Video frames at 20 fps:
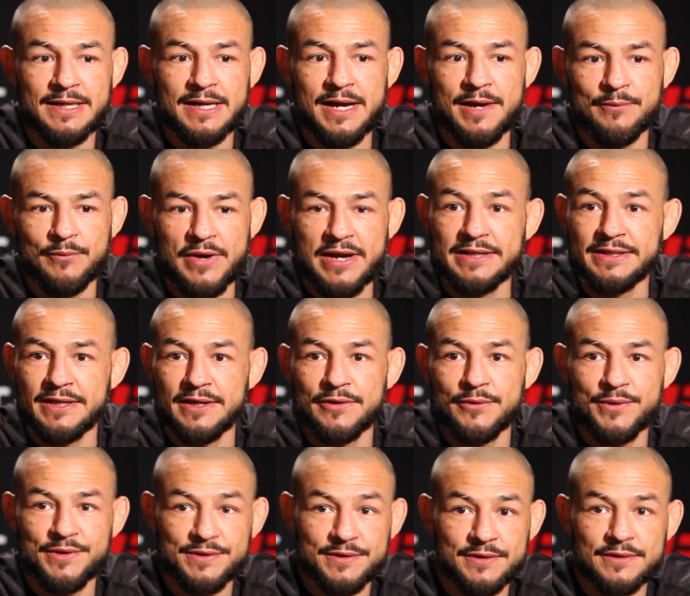I'm right there
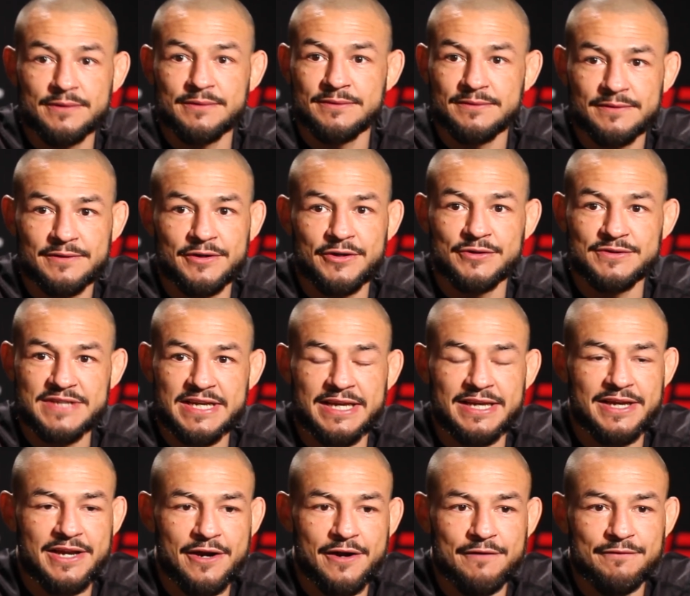with her, you know, taking
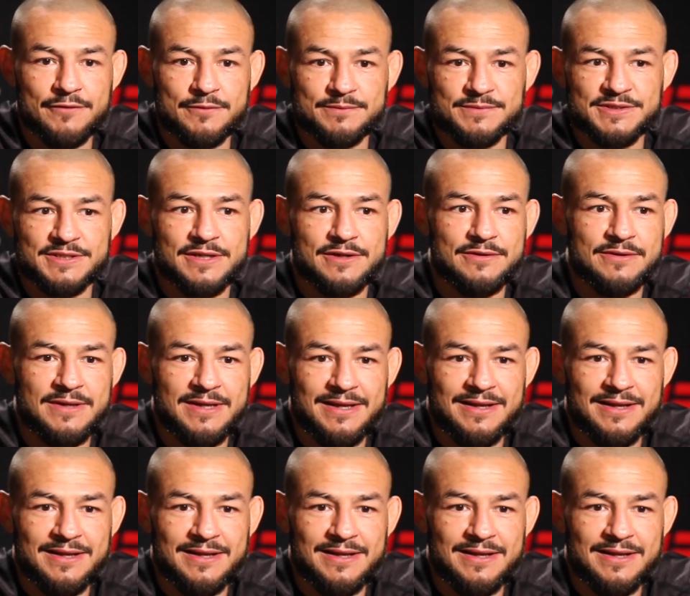care of them. So